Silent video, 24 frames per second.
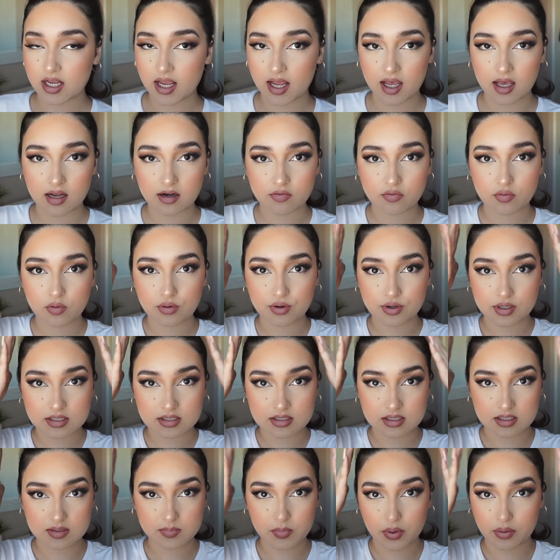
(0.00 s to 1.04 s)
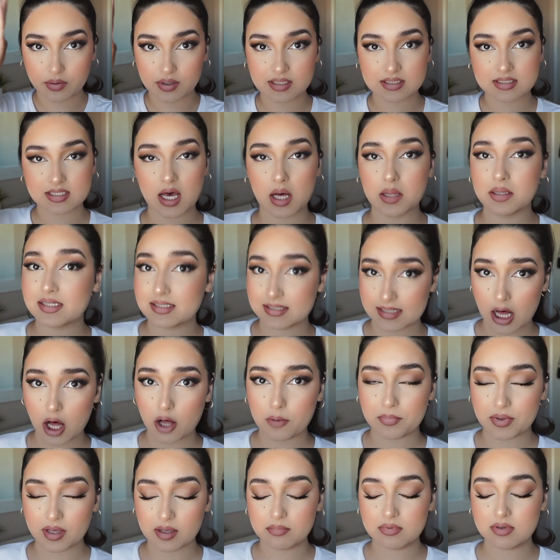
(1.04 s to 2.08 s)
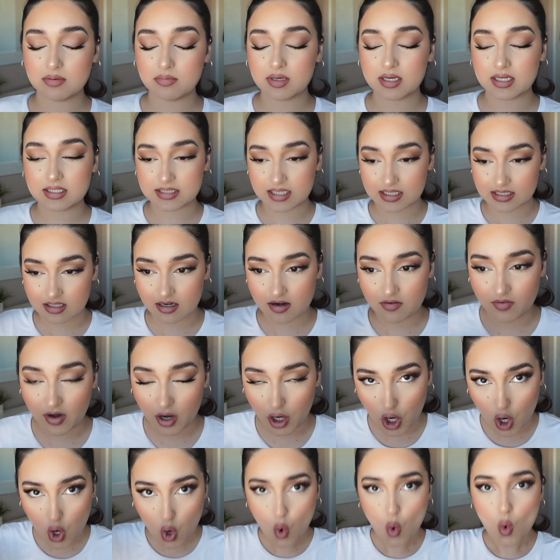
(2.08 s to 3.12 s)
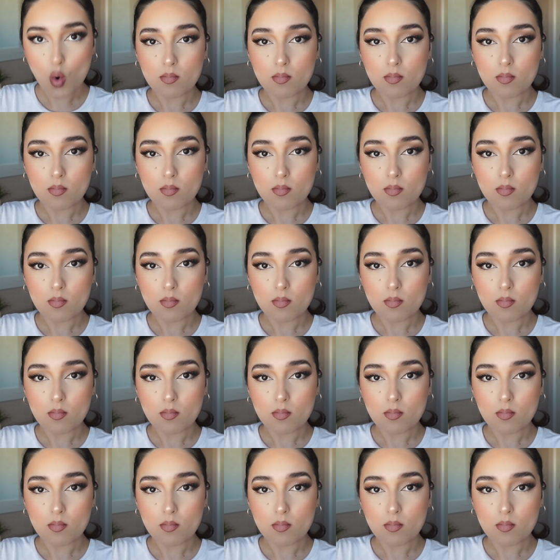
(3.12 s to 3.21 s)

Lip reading: And of course this ponytail is helping me because I did it very